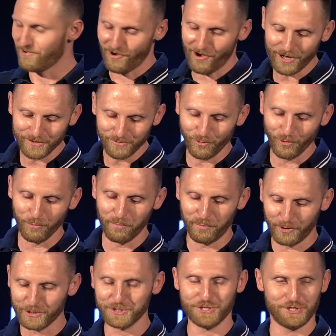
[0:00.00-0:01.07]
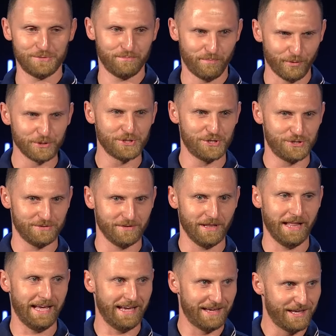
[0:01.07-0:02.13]
God will push,
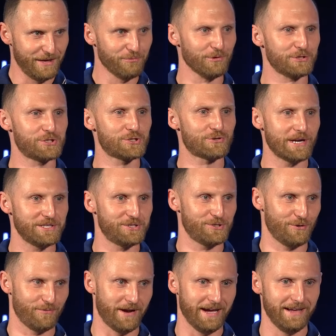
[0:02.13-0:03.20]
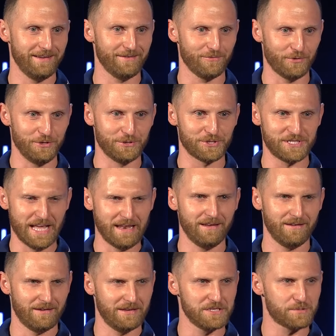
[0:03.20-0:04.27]
like he will stretch you, right? When you're
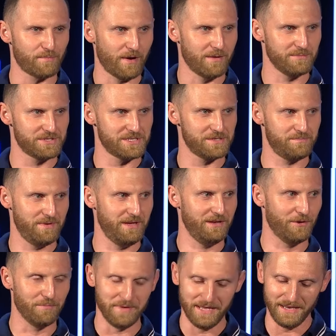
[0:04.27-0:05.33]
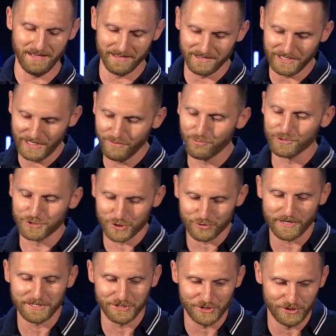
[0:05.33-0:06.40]
standing on his promises, being obedient, he will
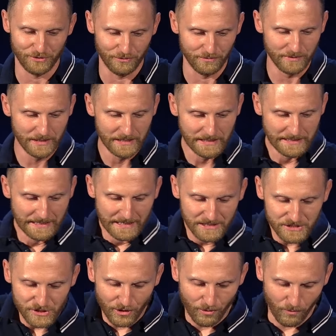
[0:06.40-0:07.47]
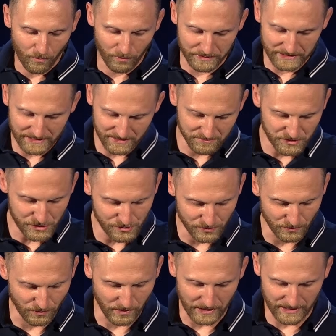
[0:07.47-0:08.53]
stretch you. So when it comes
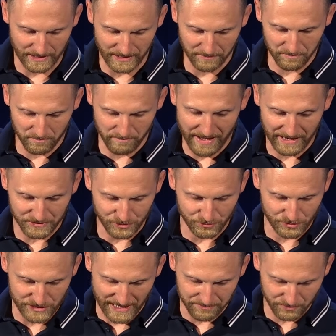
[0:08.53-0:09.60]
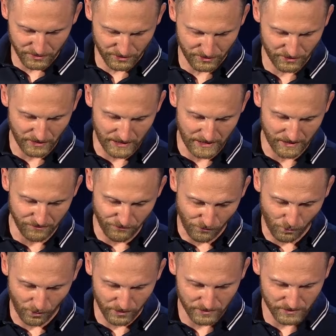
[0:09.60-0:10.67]
to, back to chapter
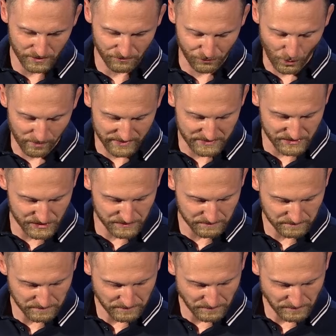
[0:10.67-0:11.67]
4, Romans,